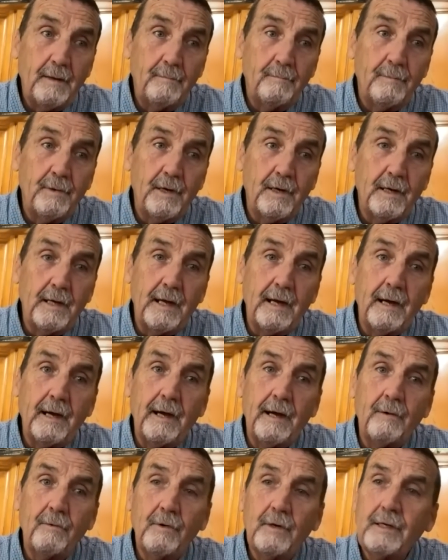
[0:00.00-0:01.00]
but I,
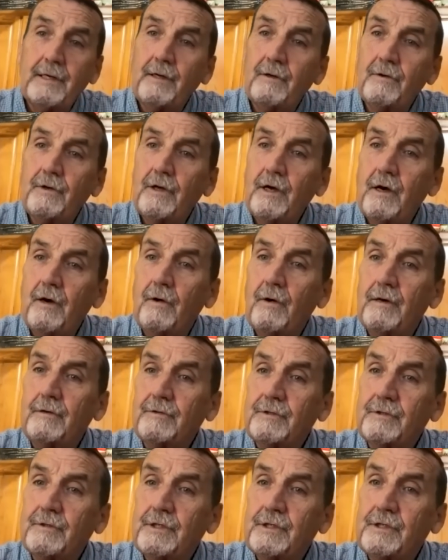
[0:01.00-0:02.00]
I, really don't know. Uh,
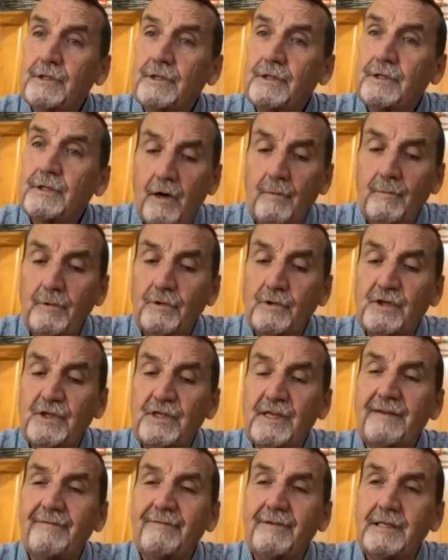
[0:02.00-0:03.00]
Seven, almost
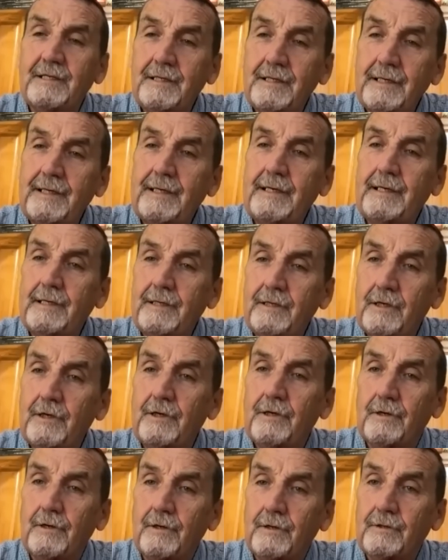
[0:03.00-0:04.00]
17
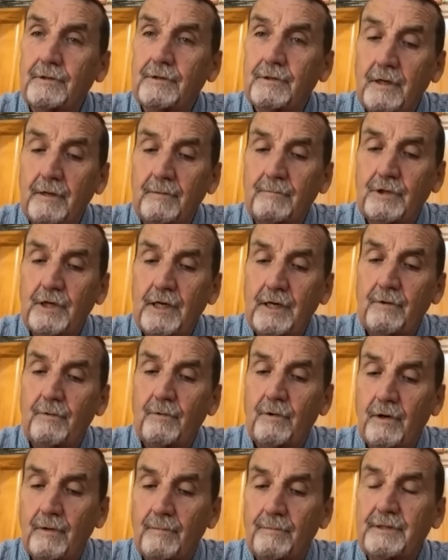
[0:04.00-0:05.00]
years. Come
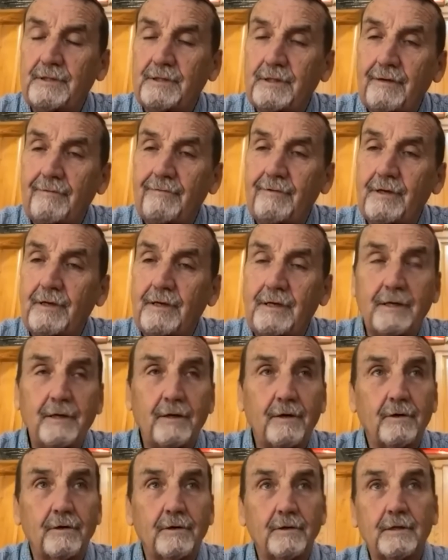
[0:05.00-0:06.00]
January, it'll be 17
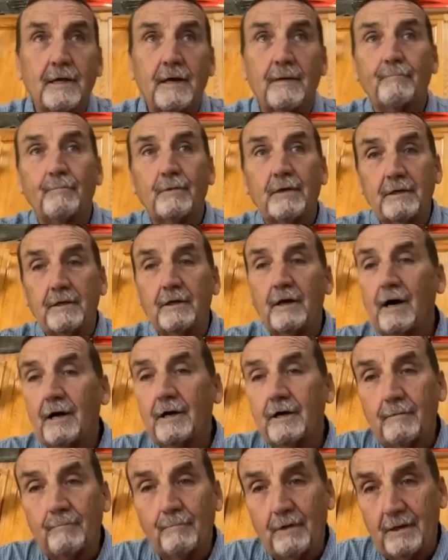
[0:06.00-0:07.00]
years. I've been
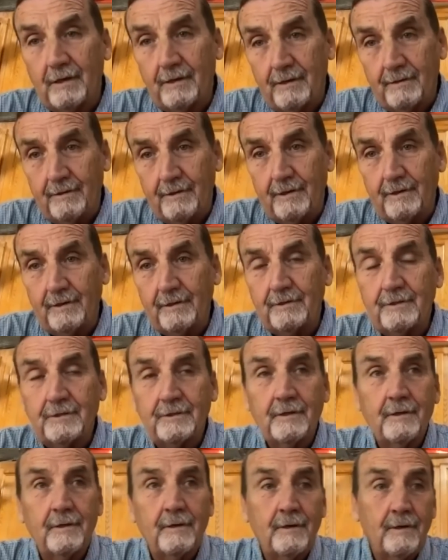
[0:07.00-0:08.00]
documenting this,
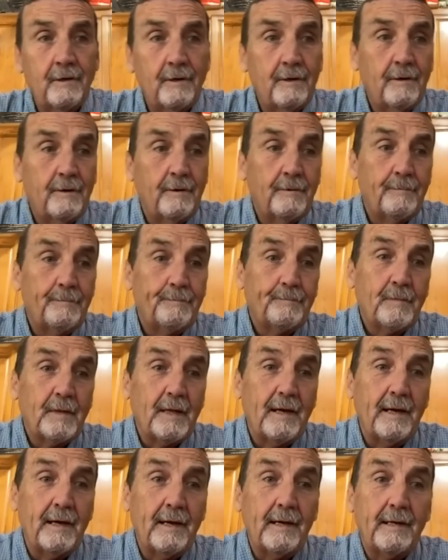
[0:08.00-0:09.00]

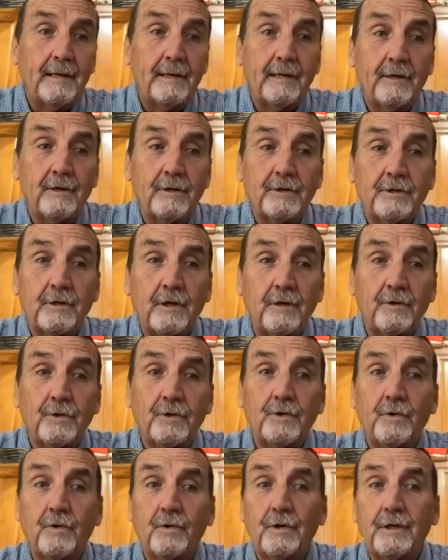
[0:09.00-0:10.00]
and there's no
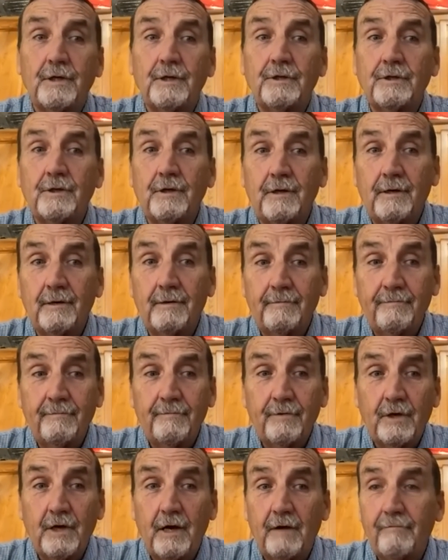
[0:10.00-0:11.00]
shortage of
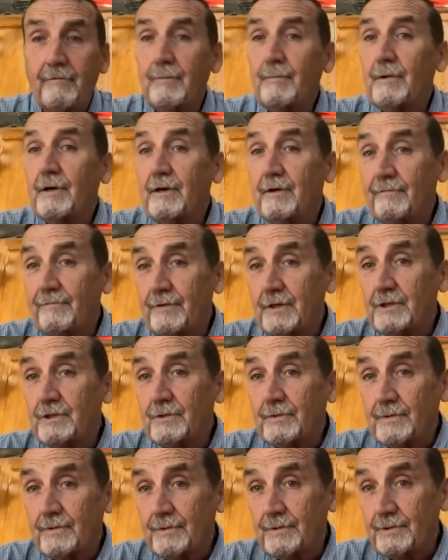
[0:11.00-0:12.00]
government
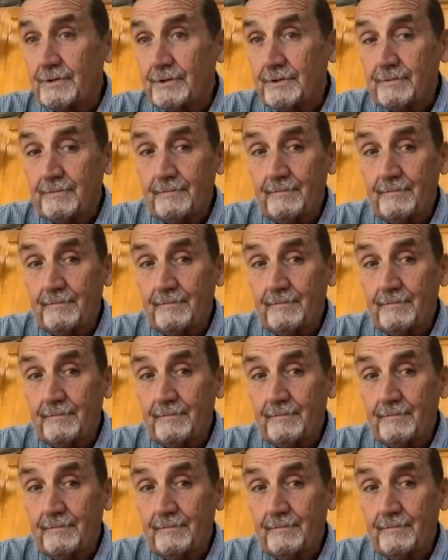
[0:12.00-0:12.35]
officials